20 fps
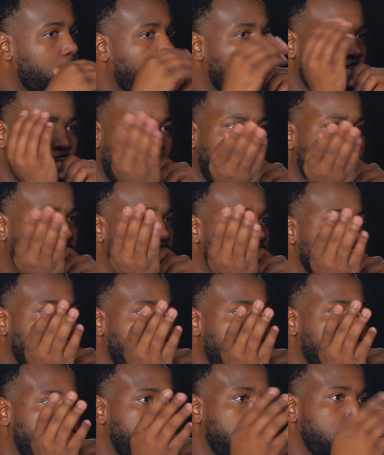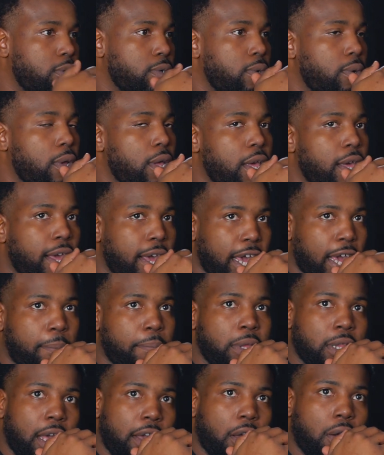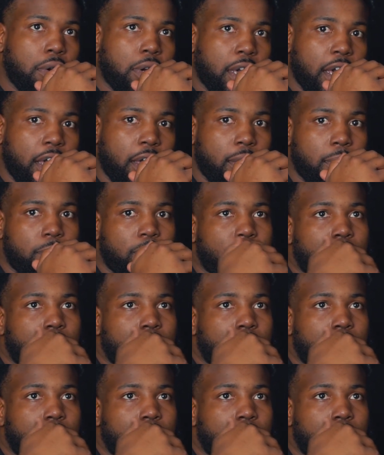that I can look up to and be like, okay,